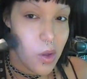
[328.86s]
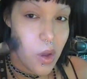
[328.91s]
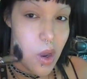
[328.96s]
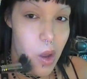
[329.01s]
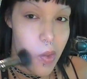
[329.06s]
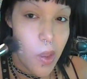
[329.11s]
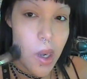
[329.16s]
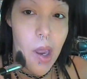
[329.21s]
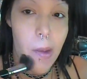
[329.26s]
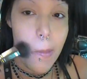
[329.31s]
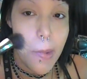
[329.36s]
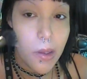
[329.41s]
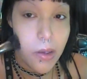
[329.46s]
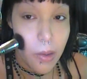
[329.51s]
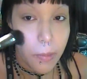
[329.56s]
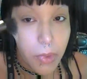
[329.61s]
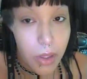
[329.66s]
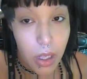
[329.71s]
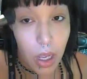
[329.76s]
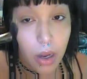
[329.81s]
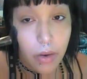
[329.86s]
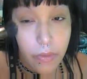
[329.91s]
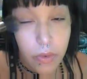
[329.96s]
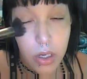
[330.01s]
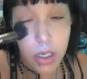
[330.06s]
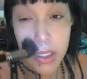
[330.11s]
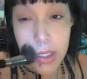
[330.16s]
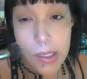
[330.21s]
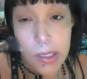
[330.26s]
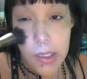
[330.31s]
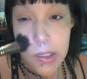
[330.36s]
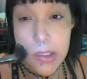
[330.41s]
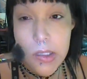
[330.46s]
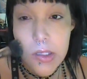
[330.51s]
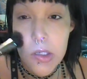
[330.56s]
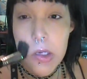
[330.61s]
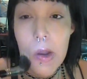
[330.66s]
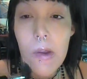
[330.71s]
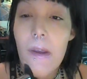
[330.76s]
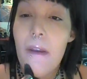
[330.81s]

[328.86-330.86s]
And then I build up the coverage.